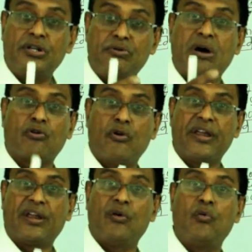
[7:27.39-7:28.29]
You are growing.
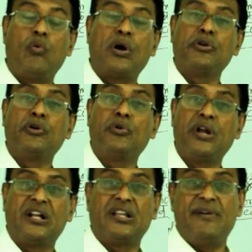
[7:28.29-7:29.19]
What do you
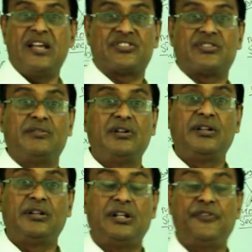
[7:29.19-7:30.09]
need the best?
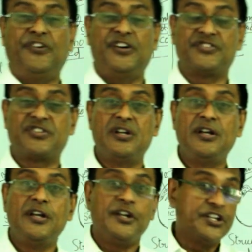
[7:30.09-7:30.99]
The first
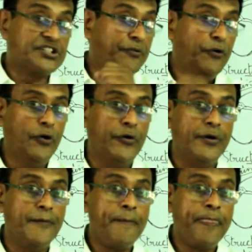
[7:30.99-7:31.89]
is the
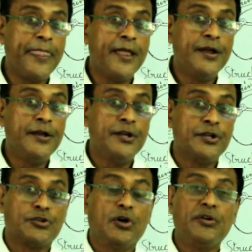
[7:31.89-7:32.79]
food.
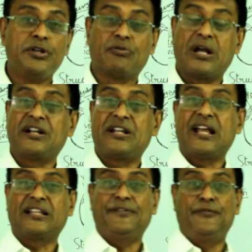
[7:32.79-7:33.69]
So you can
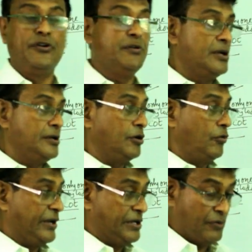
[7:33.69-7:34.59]
take the food
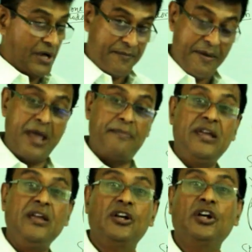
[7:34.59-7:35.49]
when you were a
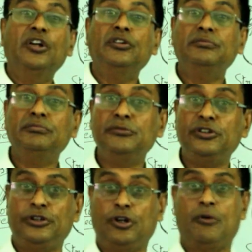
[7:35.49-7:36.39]
baby,
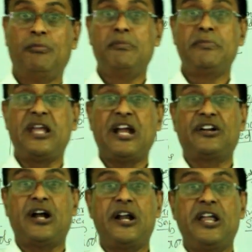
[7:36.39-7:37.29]
your mommy and
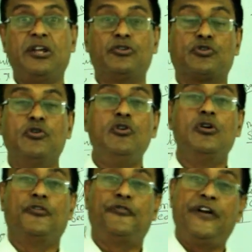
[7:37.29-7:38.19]
daddy used to
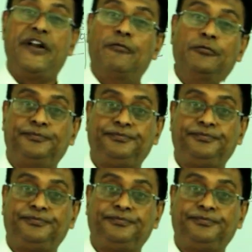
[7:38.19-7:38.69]
feed you.